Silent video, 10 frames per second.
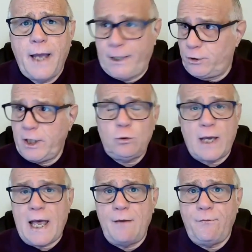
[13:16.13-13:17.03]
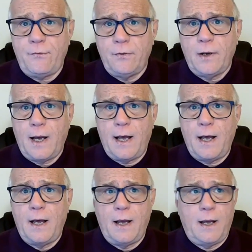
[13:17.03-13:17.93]
And you need to have
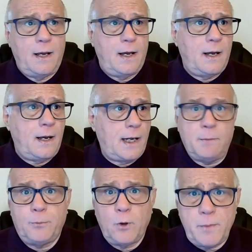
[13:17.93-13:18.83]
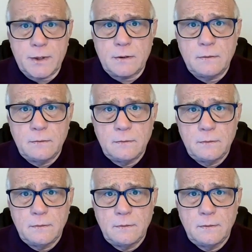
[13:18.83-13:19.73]
an employment.
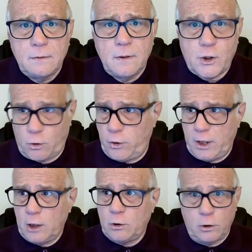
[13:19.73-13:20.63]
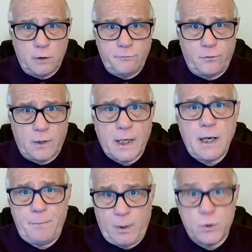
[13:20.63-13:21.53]
So you need to look for a
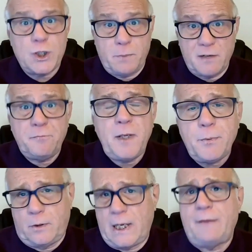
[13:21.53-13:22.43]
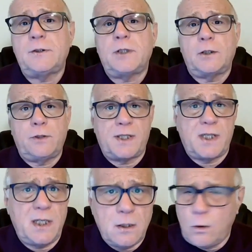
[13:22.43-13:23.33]
company which is made of people. You have to talk to the
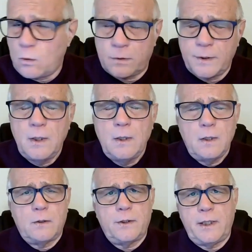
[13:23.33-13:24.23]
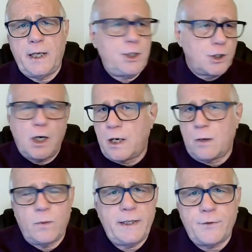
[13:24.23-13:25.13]
CEO or the HR
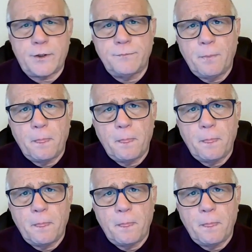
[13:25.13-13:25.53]
or whatever